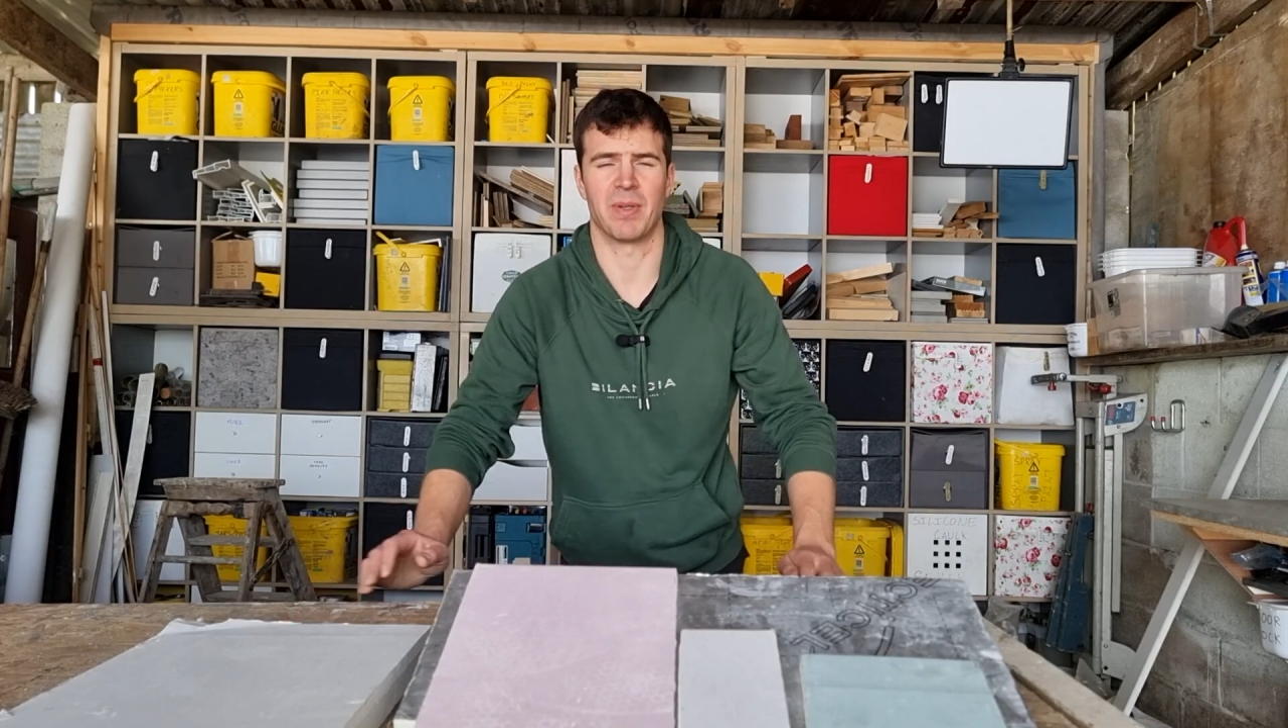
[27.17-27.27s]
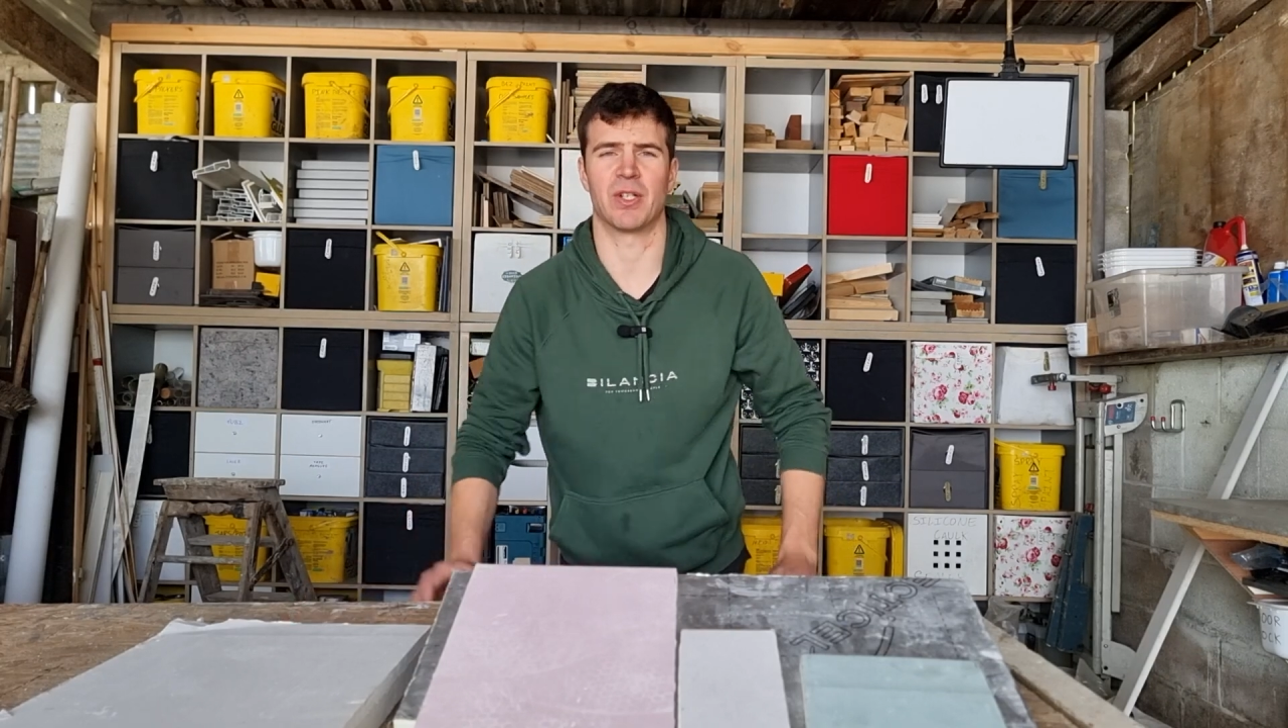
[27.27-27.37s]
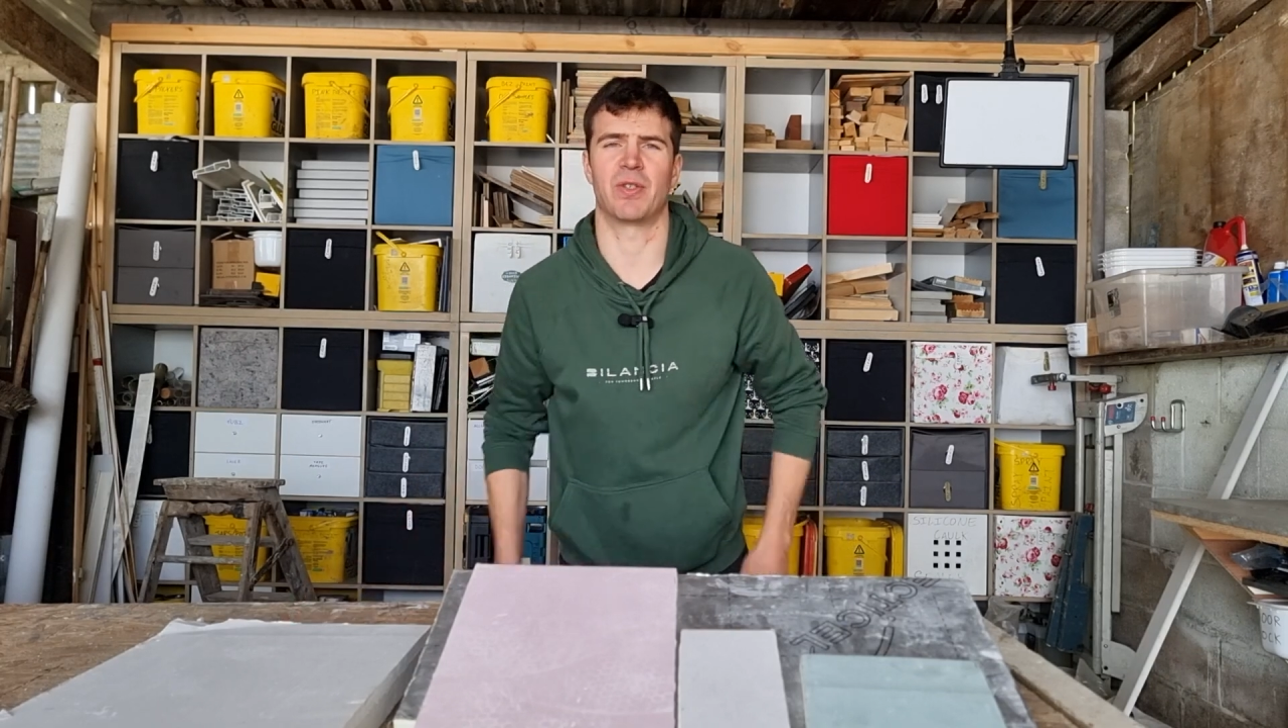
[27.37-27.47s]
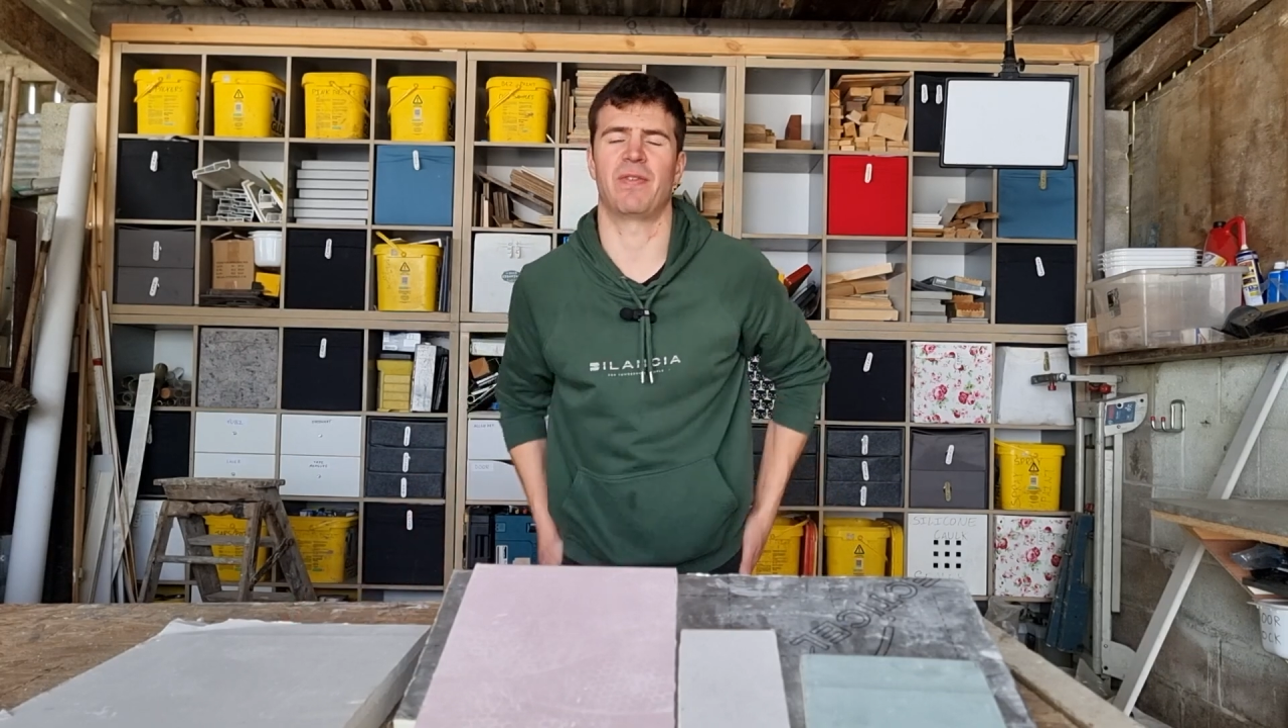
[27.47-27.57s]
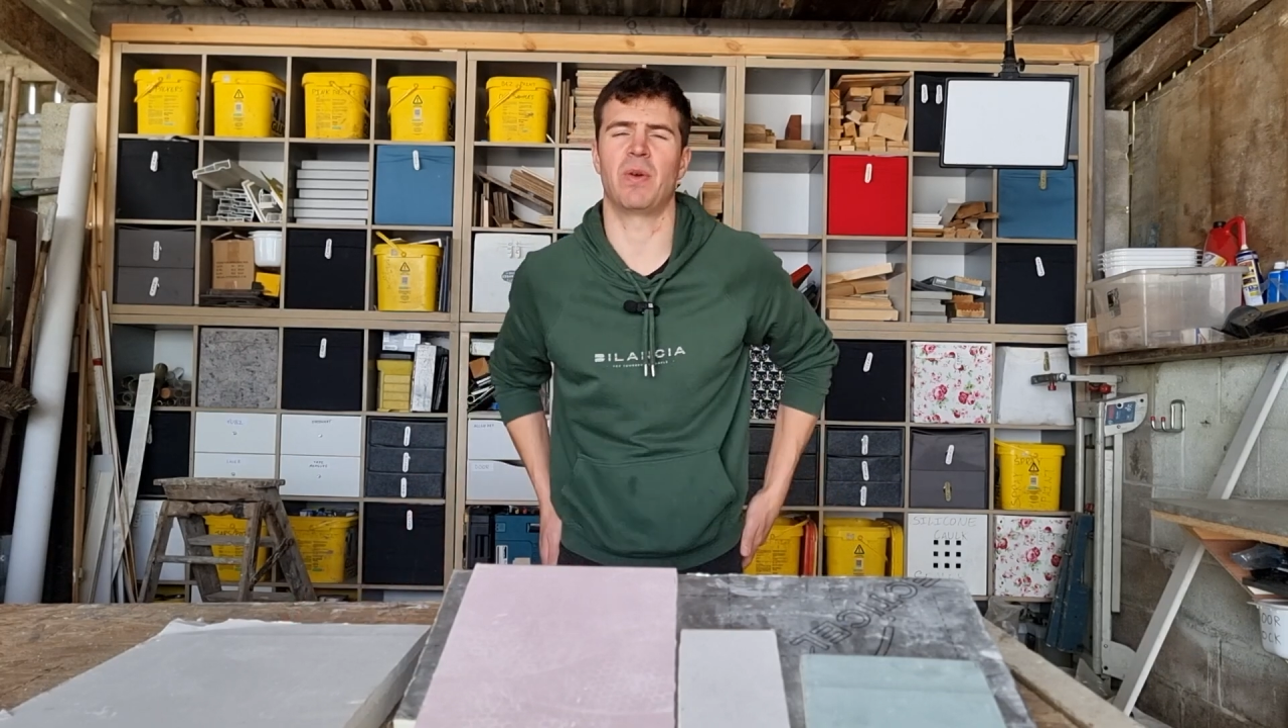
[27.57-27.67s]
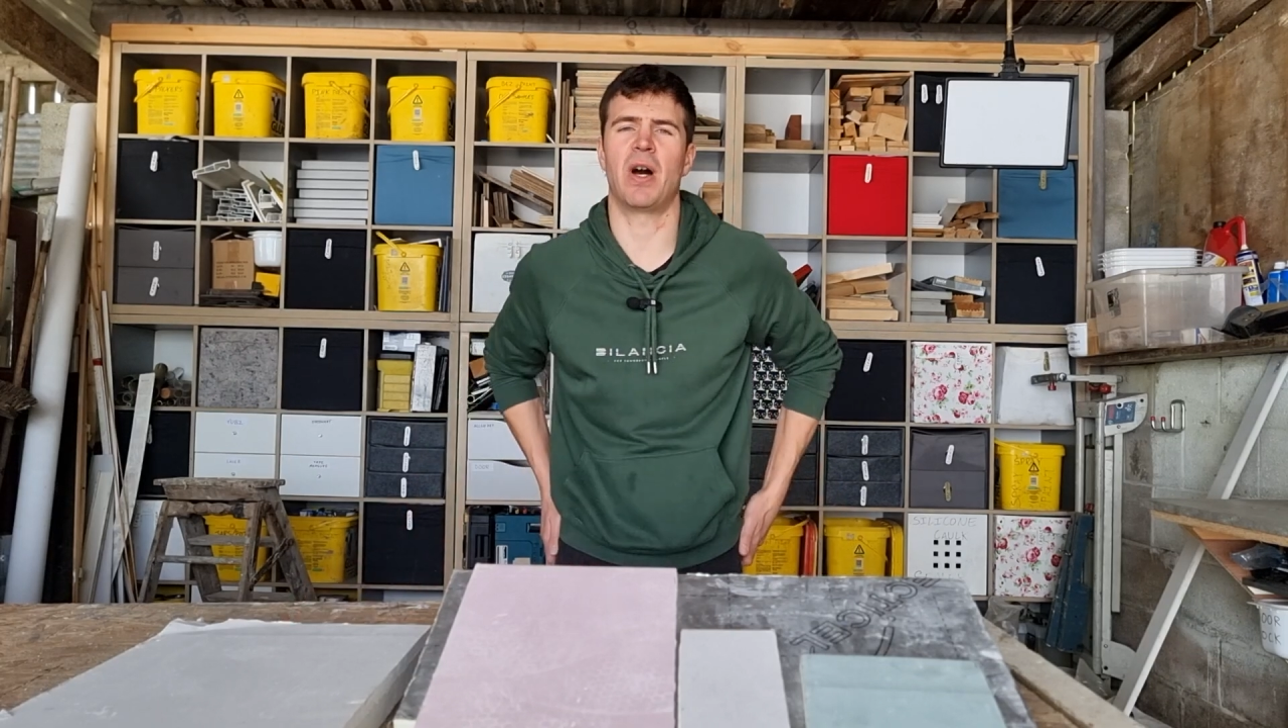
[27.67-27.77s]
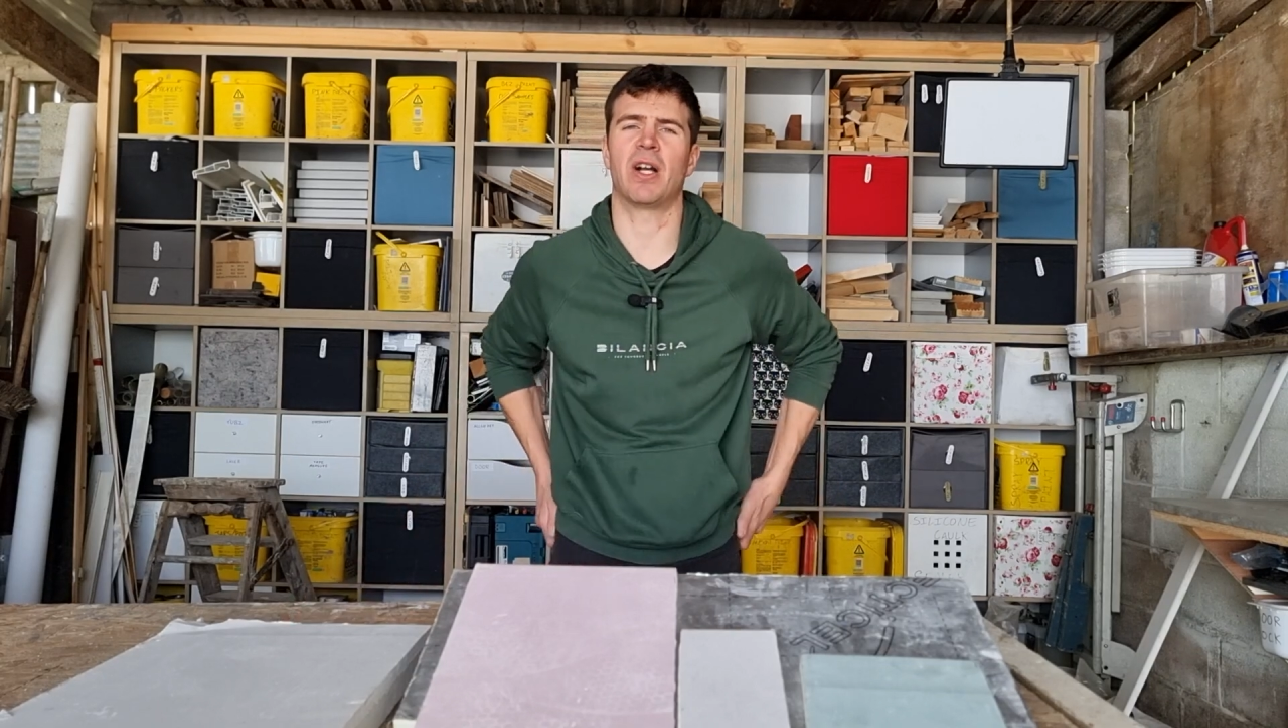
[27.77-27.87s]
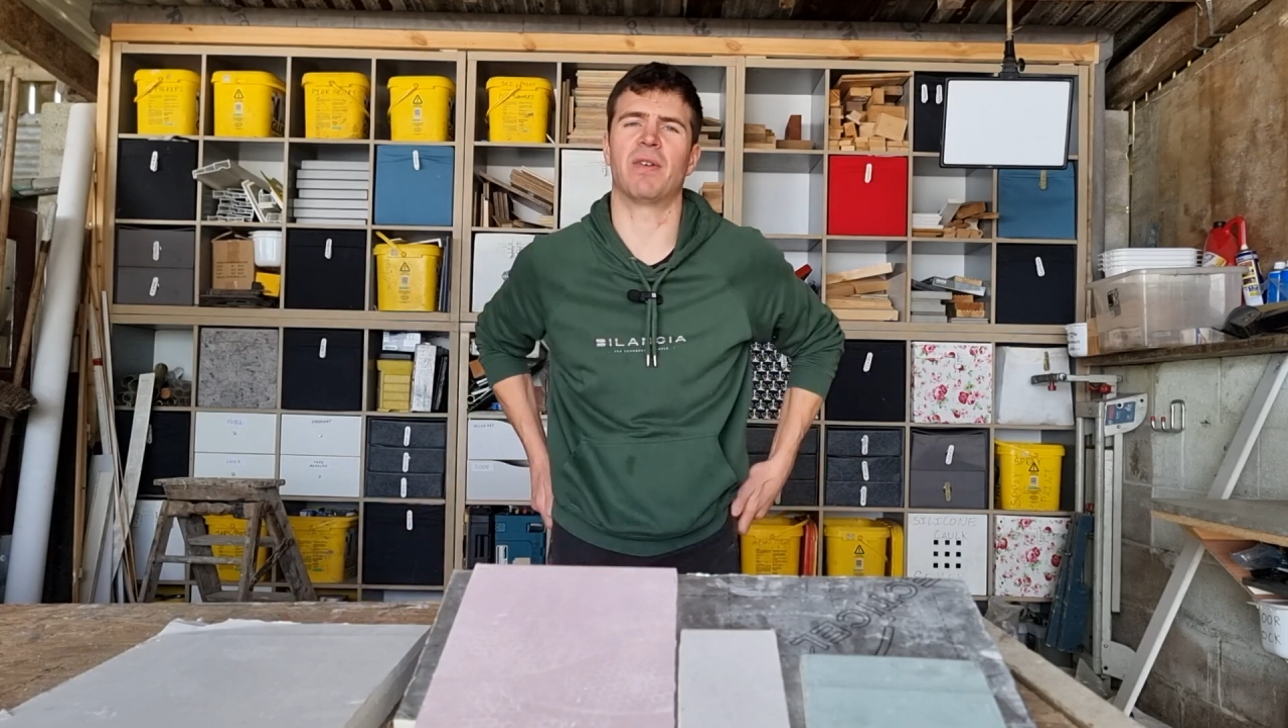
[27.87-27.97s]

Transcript: because if you are